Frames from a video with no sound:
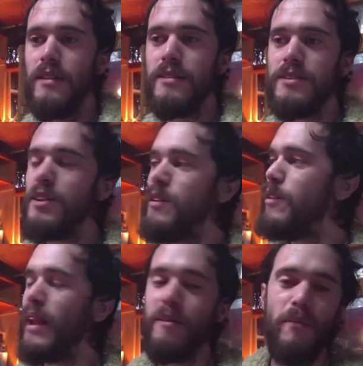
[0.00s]
so
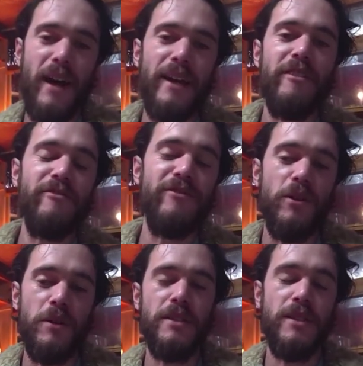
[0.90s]
like my
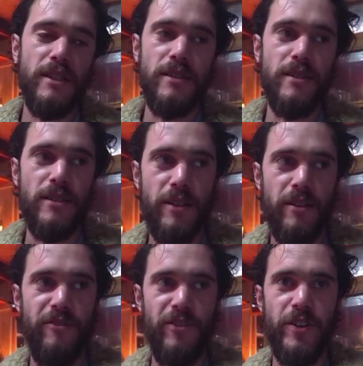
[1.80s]
influences
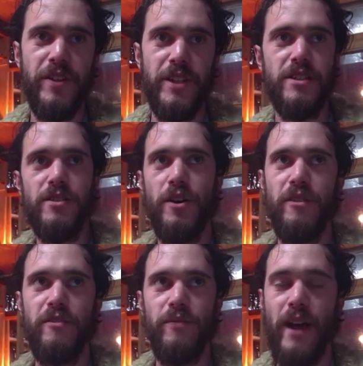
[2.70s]
for this sort
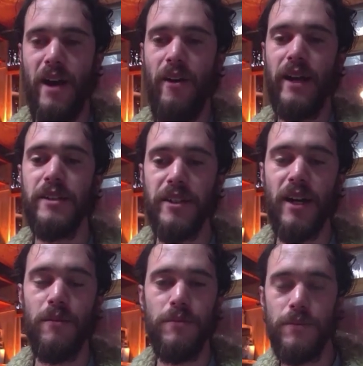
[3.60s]
of how I ended
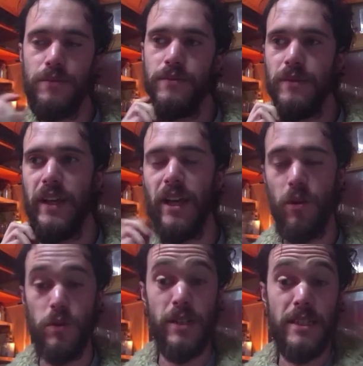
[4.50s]
up here
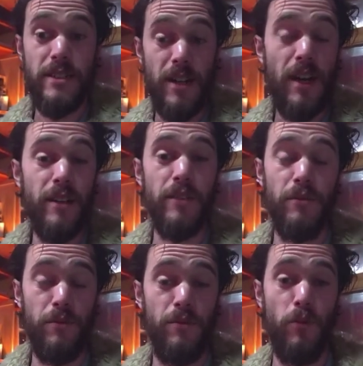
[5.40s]
was I started
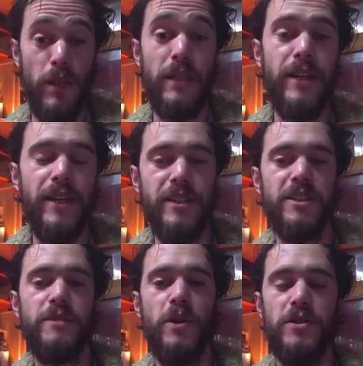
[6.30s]
really getting
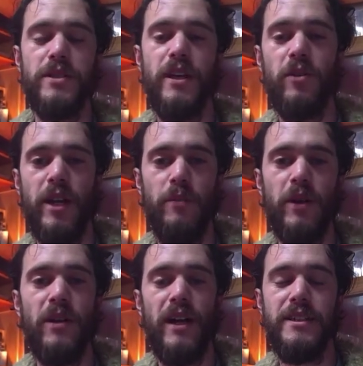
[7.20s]
exposed to
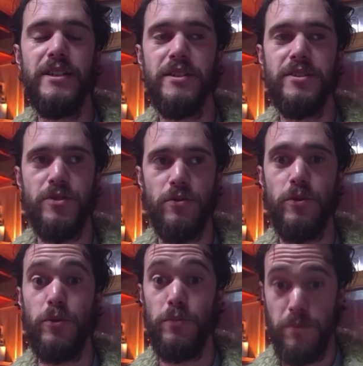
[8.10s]
alchemical ideas
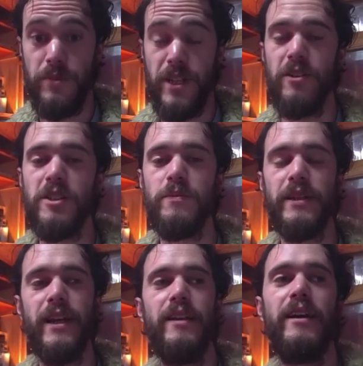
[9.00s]
through Terence
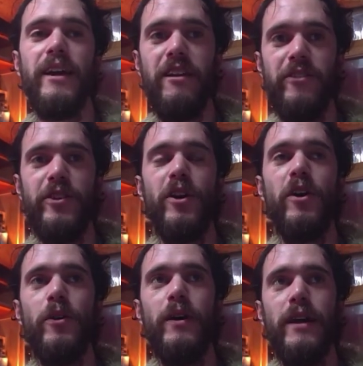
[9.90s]
McKenna, even
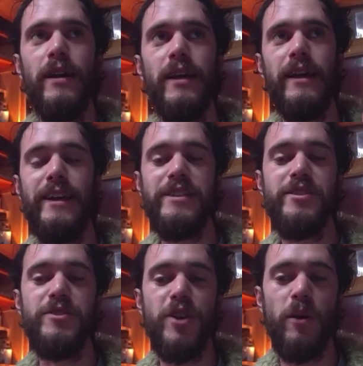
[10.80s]
though his
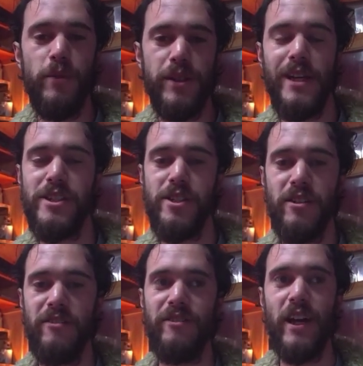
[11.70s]
interpretation
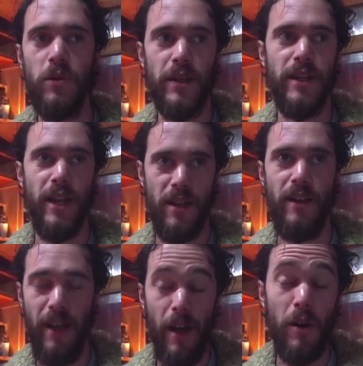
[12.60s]
of alch-
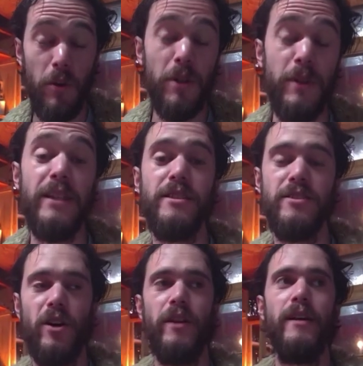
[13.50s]
alchemy is
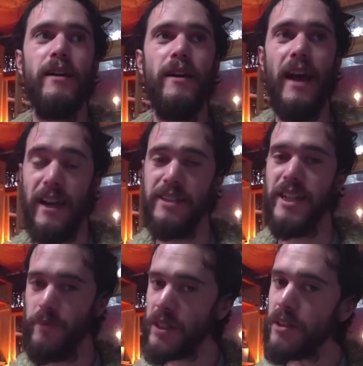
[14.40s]
not
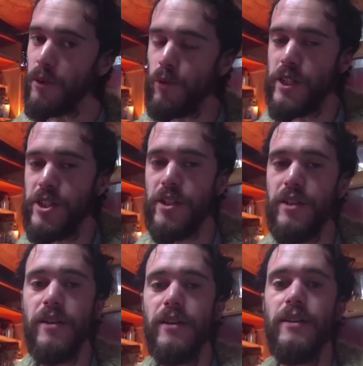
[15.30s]
academically rigid.
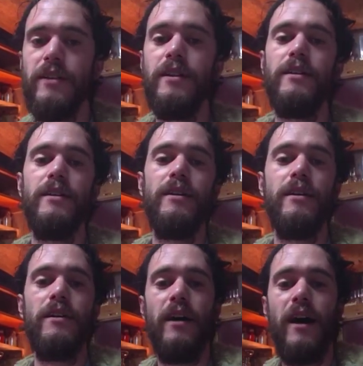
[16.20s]

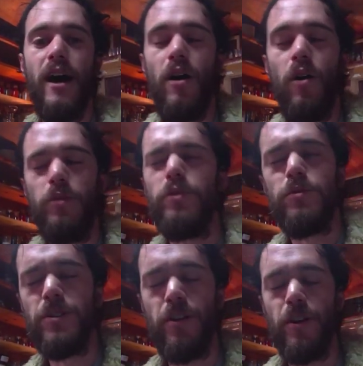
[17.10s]
Right. Uh,
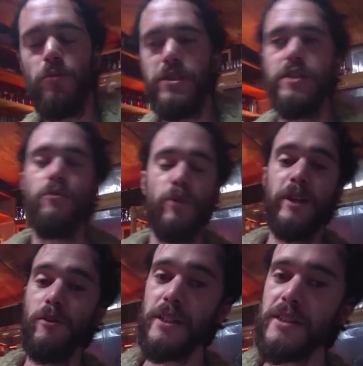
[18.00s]
sorry, not rigid,
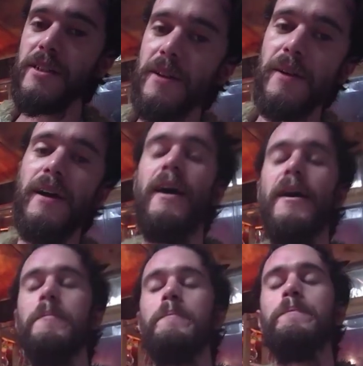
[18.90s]
rigorous.
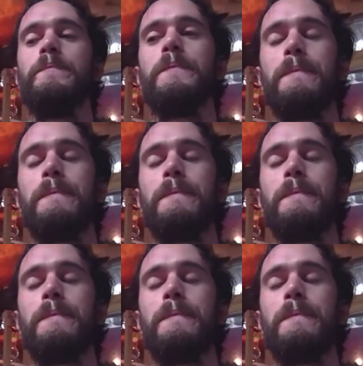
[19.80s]
Um,